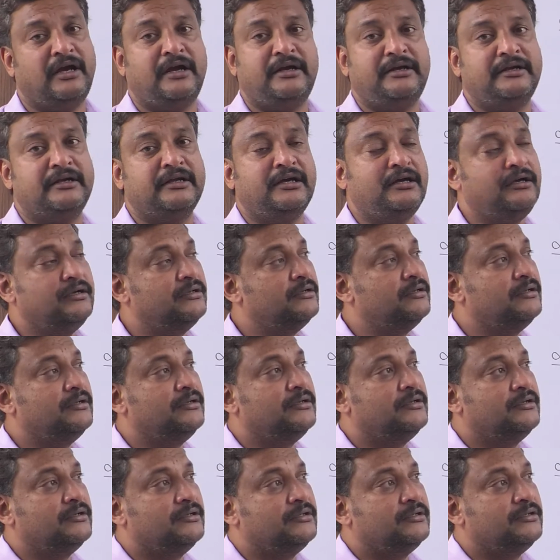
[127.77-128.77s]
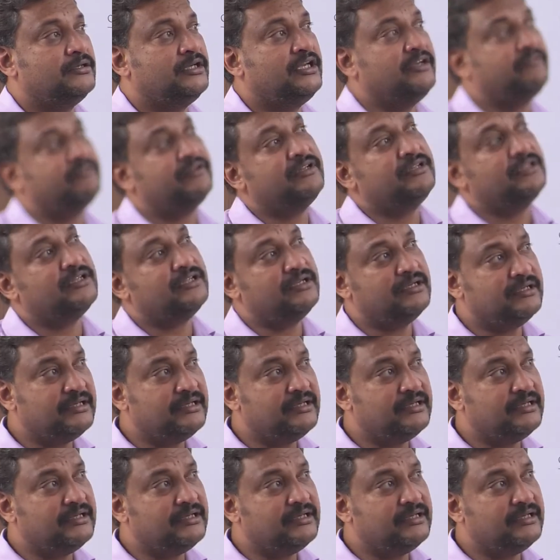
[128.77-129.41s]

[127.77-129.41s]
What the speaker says: And even the